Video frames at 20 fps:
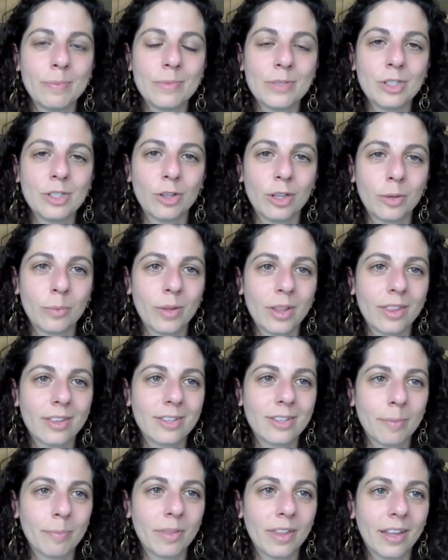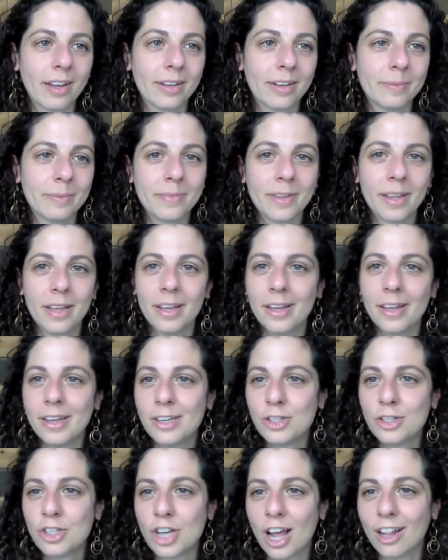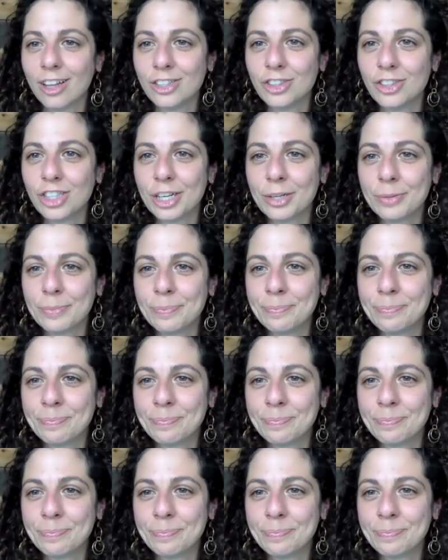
dealing with something challenging.